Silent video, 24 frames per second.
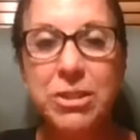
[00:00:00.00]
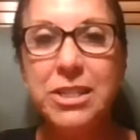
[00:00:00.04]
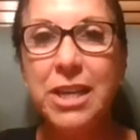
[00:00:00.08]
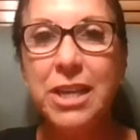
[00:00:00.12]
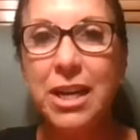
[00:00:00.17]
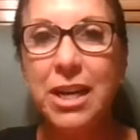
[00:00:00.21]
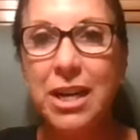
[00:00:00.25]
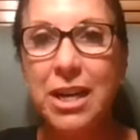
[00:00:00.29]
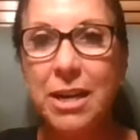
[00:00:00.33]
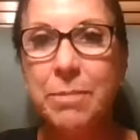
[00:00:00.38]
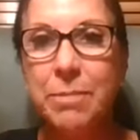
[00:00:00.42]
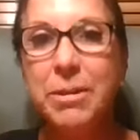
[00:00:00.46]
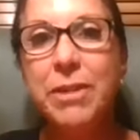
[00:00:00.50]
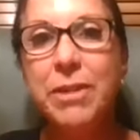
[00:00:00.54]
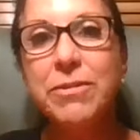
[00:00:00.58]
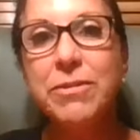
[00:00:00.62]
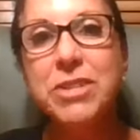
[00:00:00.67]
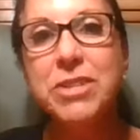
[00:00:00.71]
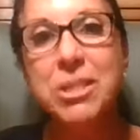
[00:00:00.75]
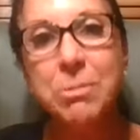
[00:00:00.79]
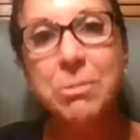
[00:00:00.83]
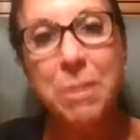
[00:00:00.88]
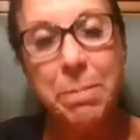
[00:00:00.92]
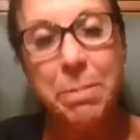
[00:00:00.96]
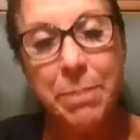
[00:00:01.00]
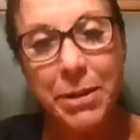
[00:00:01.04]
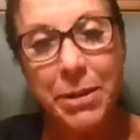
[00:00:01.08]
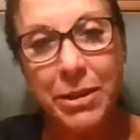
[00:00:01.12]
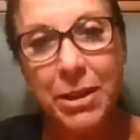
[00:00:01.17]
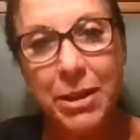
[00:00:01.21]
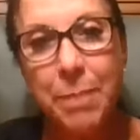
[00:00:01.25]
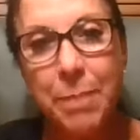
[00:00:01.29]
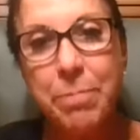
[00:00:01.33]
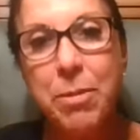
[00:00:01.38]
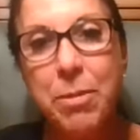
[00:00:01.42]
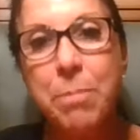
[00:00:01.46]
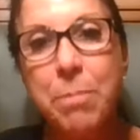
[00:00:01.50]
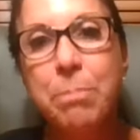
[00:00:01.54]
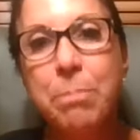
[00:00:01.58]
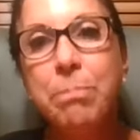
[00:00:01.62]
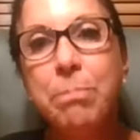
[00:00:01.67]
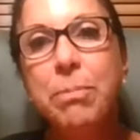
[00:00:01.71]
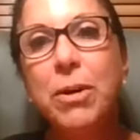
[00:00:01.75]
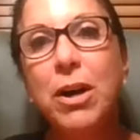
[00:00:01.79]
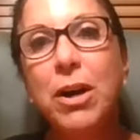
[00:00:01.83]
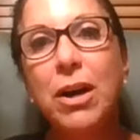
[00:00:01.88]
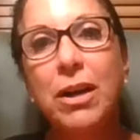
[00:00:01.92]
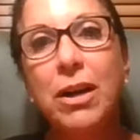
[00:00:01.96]
time. And every time I pick up the
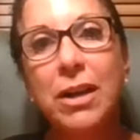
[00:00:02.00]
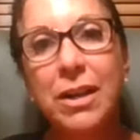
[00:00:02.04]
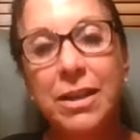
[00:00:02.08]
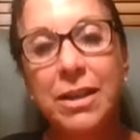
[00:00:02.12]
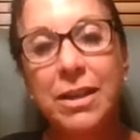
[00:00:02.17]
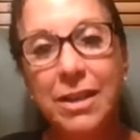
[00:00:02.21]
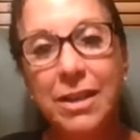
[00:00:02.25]
book,